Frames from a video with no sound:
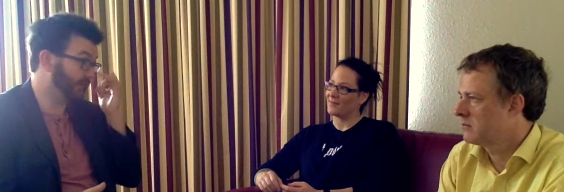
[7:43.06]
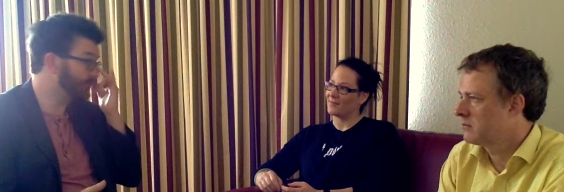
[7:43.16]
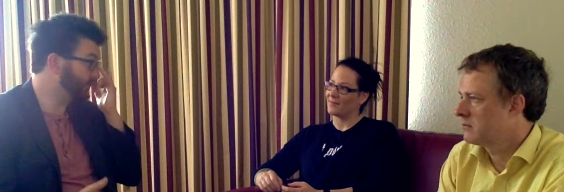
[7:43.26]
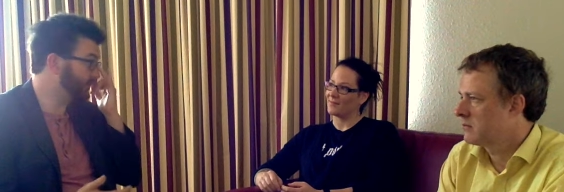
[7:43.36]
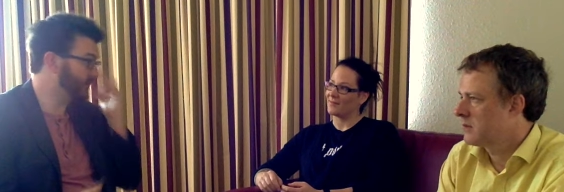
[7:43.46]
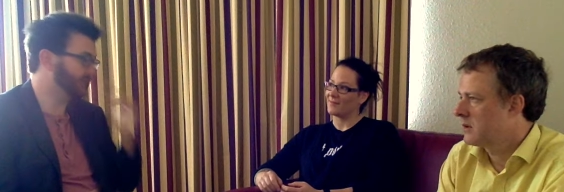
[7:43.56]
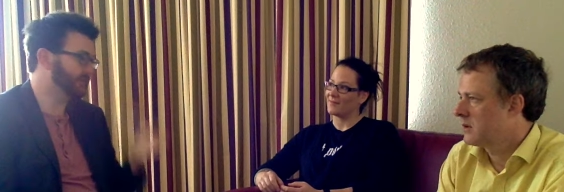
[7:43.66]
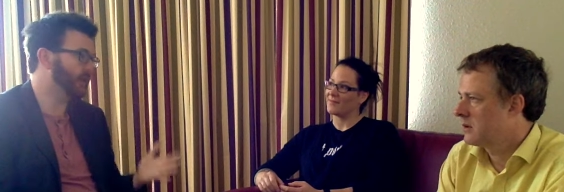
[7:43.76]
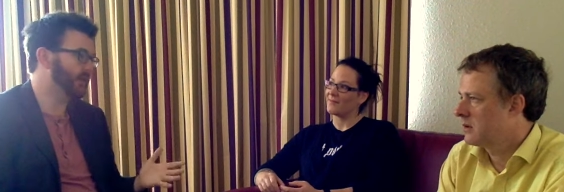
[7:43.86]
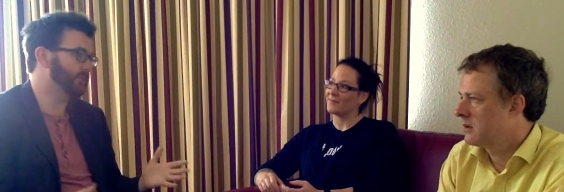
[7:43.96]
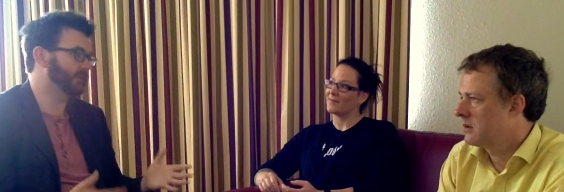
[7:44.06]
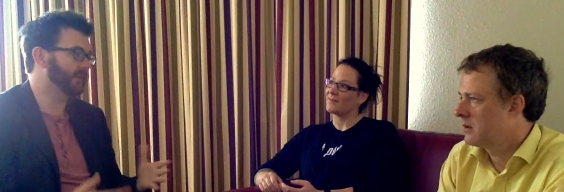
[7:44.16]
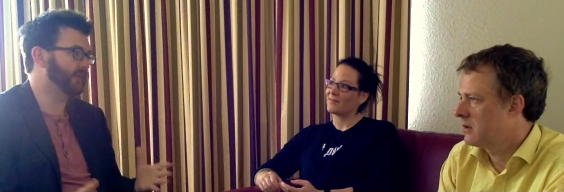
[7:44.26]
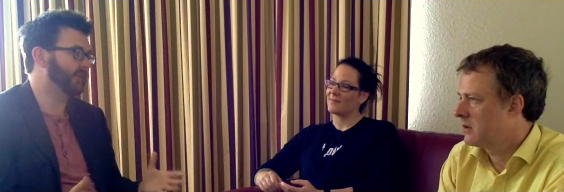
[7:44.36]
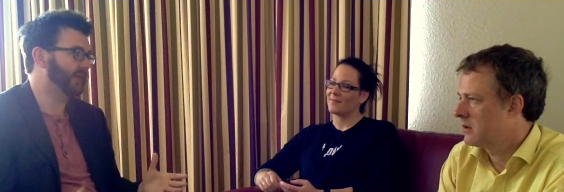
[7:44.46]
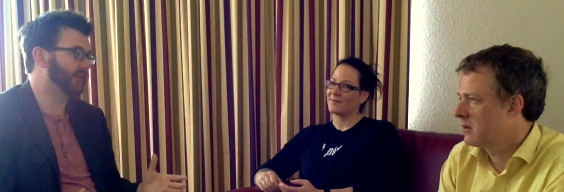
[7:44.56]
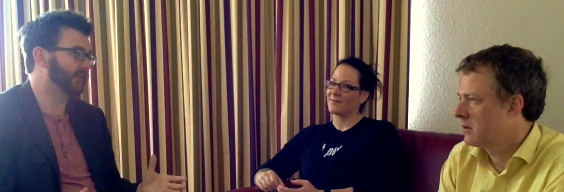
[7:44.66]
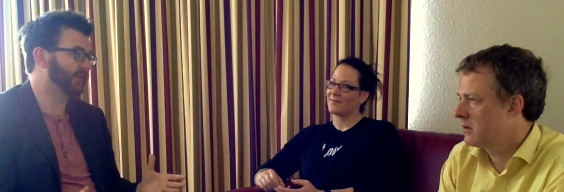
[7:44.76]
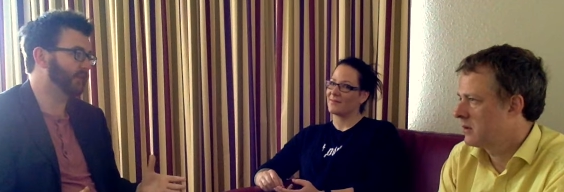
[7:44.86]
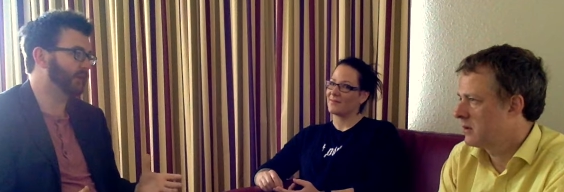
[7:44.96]
Speaker 1: out something at the time, and they, and,
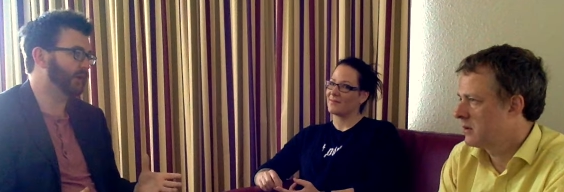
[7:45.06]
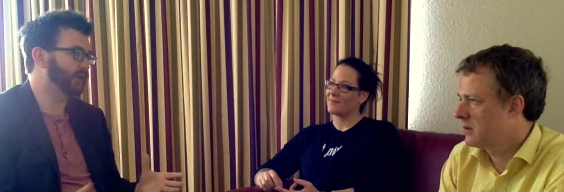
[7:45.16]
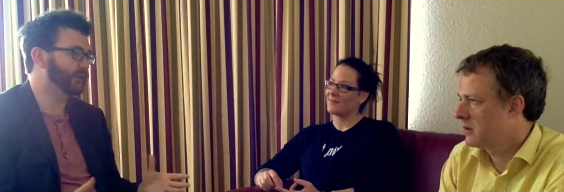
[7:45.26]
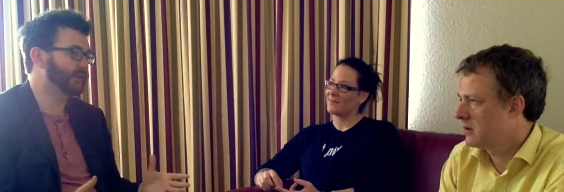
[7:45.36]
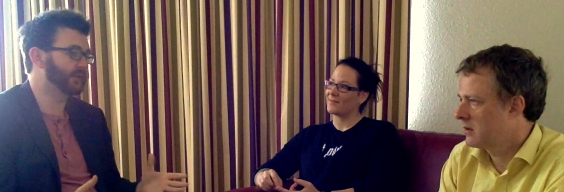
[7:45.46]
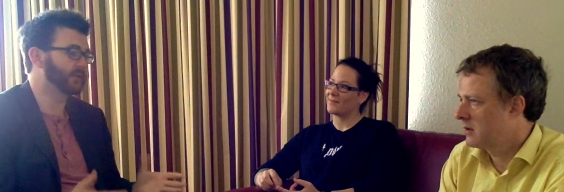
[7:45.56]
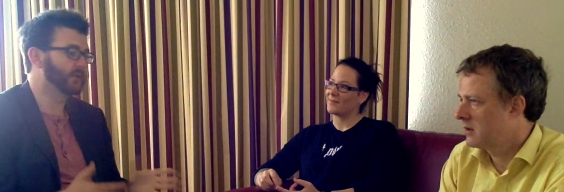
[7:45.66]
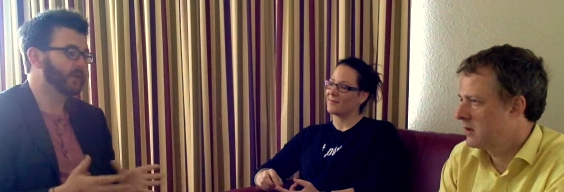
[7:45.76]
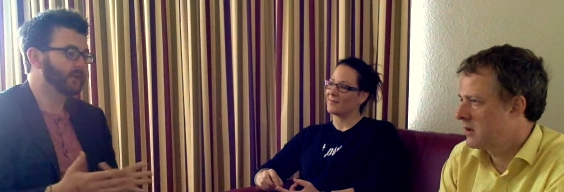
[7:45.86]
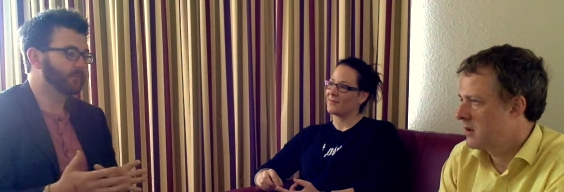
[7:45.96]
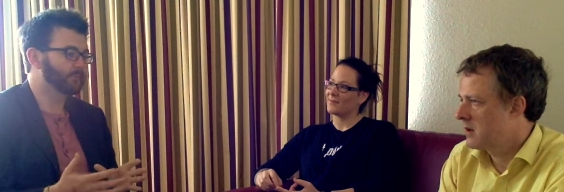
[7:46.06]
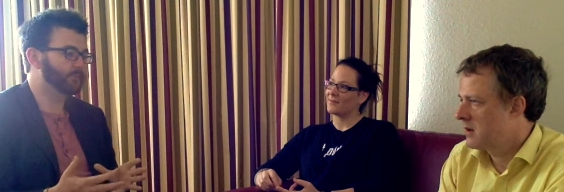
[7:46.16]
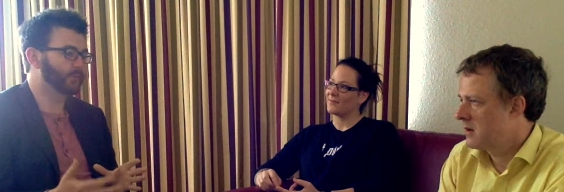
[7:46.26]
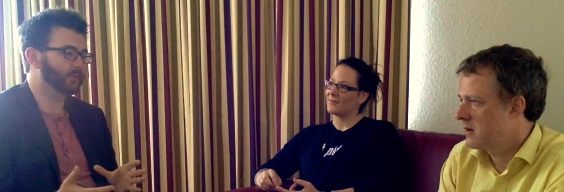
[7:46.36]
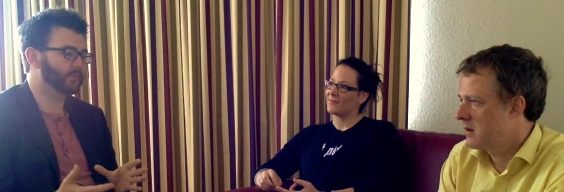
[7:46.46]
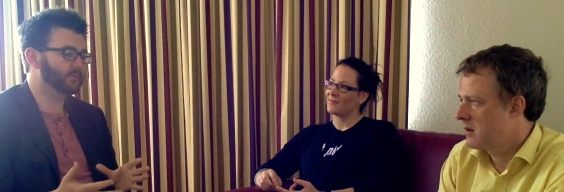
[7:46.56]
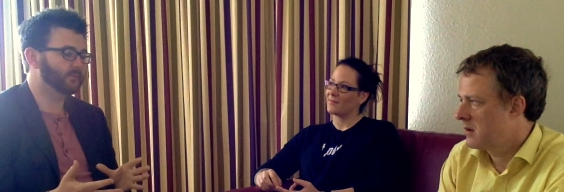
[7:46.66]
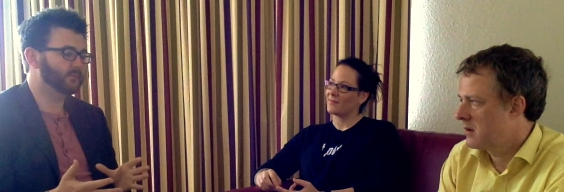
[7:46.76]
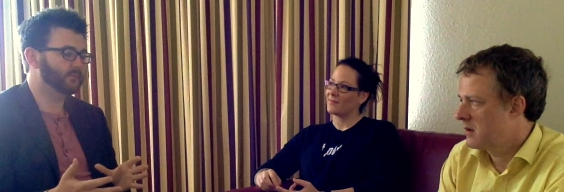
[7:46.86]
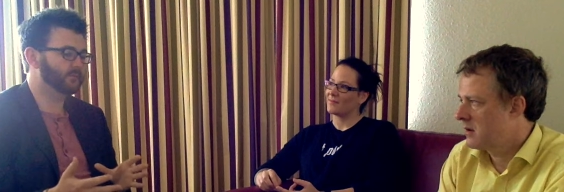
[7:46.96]
and they were clued in, but
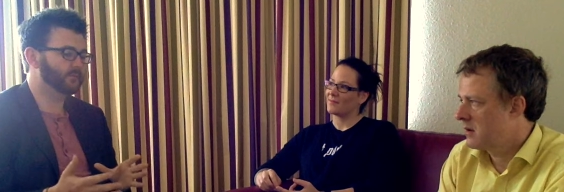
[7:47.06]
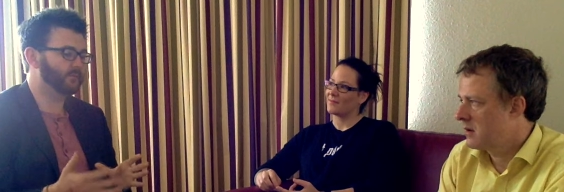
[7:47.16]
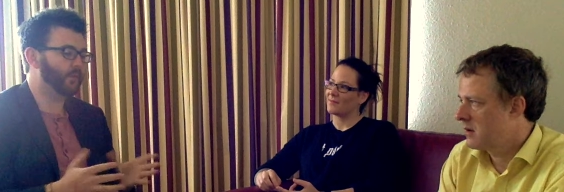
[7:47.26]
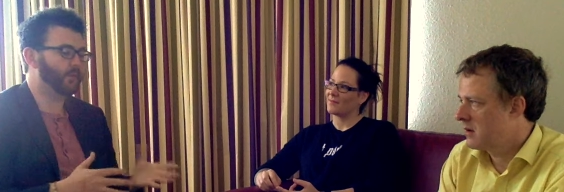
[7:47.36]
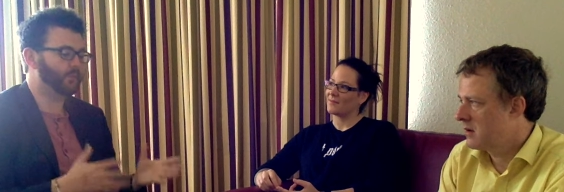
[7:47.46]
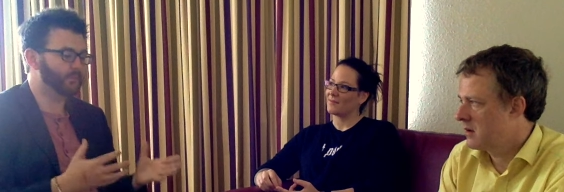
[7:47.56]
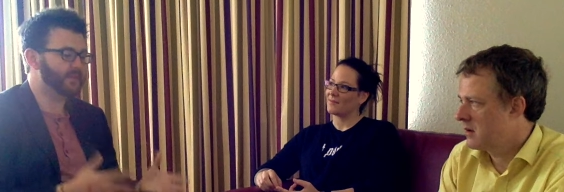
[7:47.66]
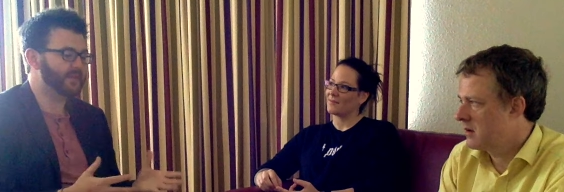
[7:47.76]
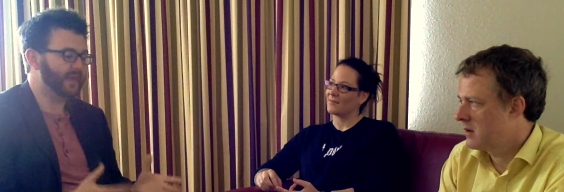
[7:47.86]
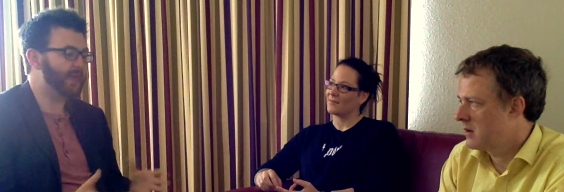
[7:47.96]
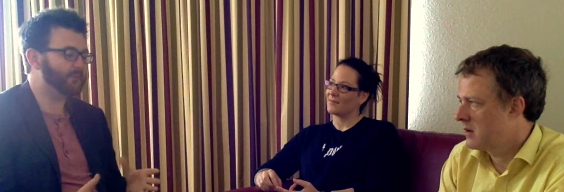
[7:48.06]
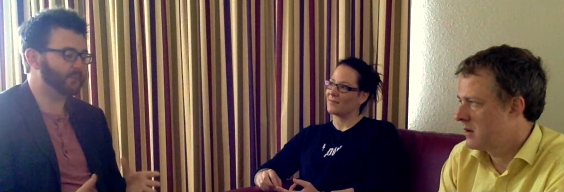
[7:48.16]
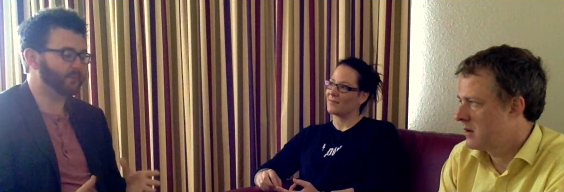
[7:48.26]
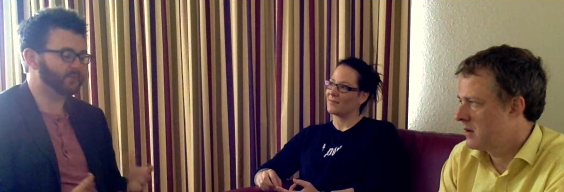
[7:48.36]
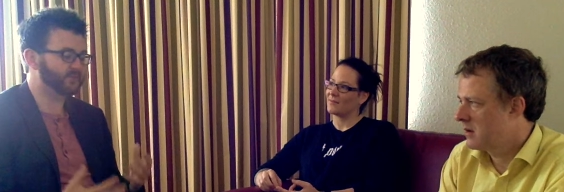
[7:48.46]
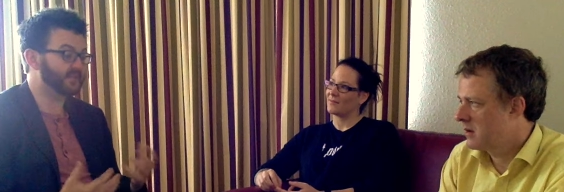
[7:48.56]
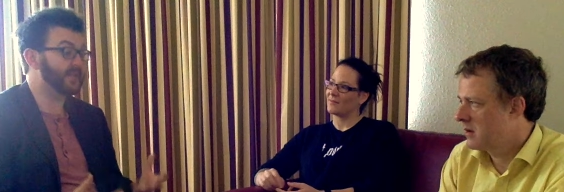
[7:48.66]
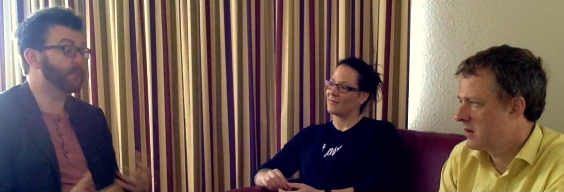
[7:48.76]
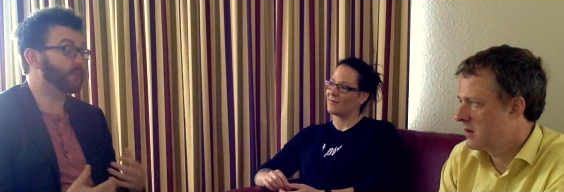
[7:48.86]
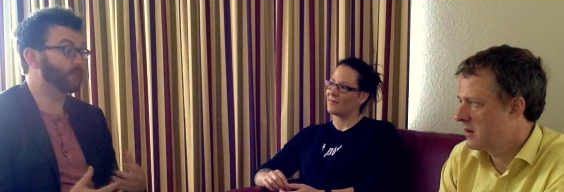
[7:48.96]
what really happened was
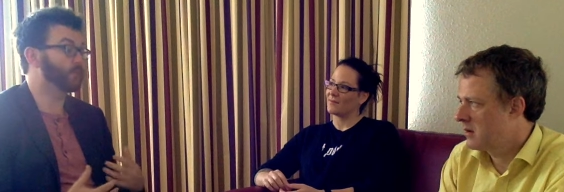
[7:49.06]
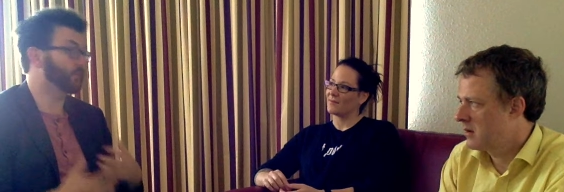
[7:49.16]
they were